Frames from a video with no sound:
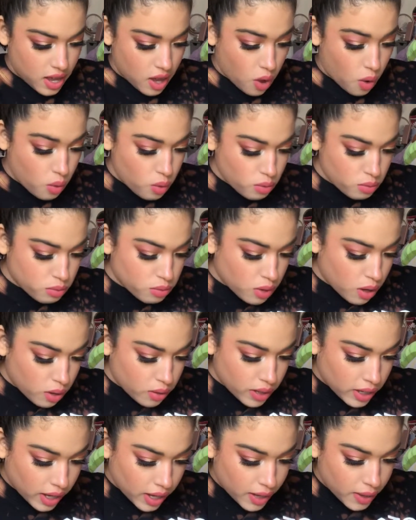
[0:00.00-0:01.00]
Oh,
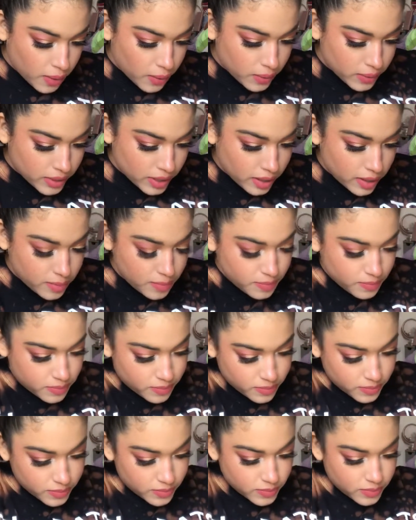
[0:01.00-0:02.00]
okay. Hold up.
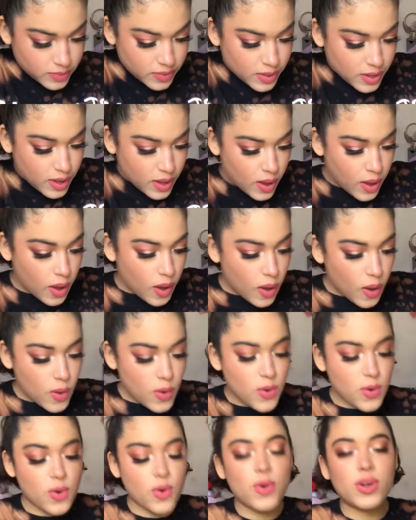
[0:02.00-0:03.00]

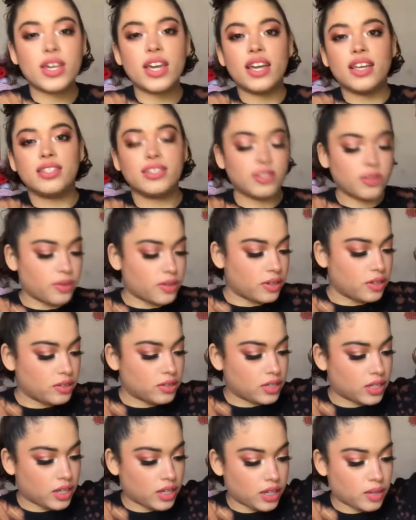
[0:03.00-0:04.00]
Oh, okay. So,
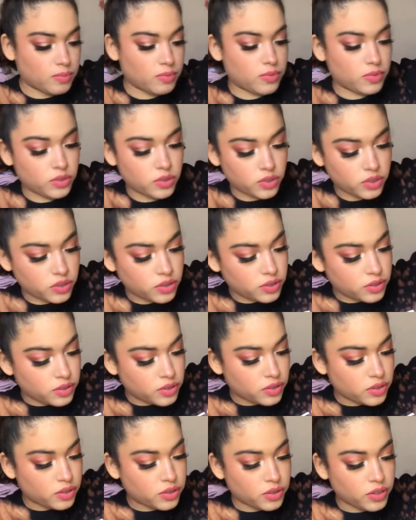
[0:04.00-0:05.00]
okay. I'm
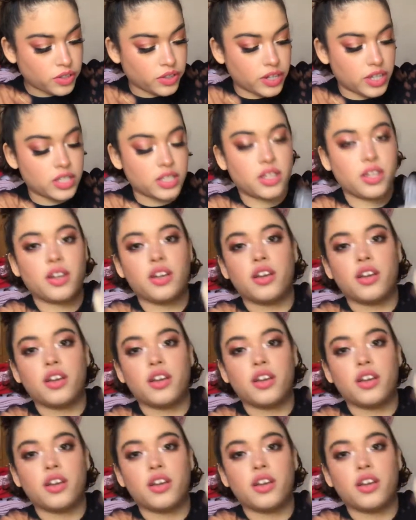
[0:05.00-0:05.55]
going crazy.